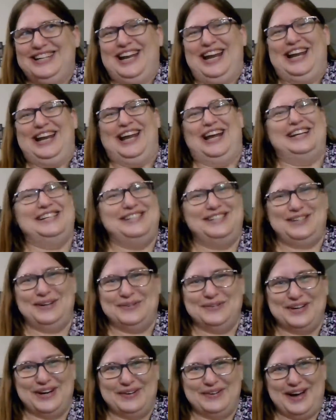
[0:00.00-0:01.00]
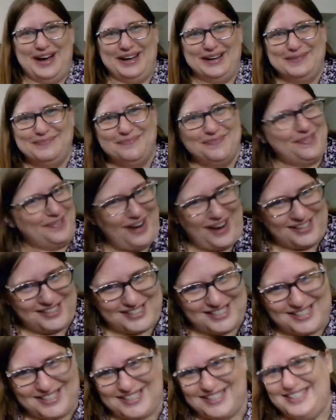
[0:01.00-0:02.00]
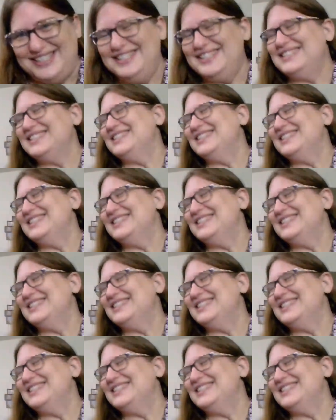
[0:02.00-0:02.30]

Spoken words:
And I don't know how to process it.